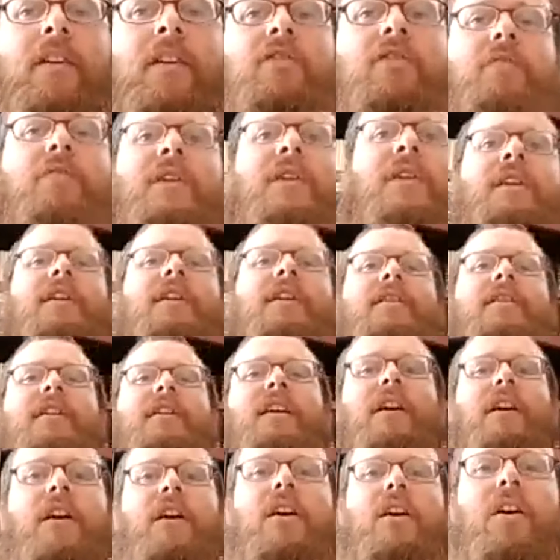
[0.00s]
it's really
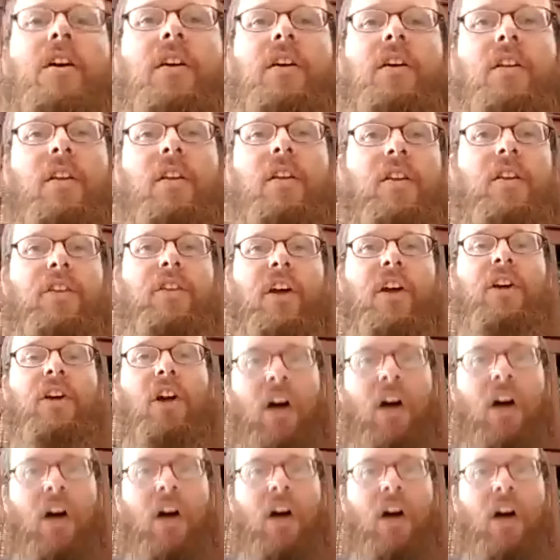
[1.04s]
the the
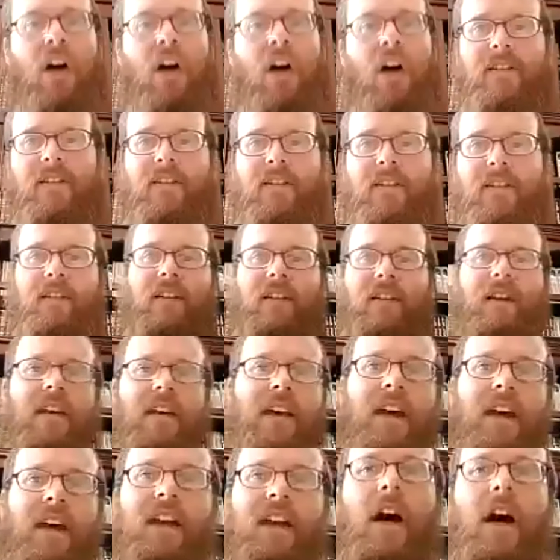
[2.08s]
current
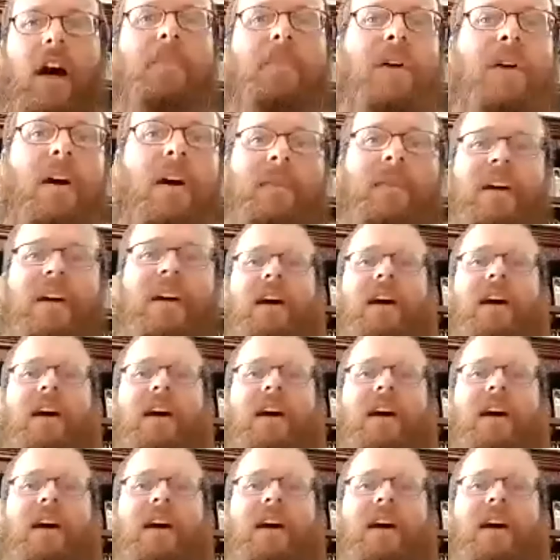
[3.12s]
an upcoming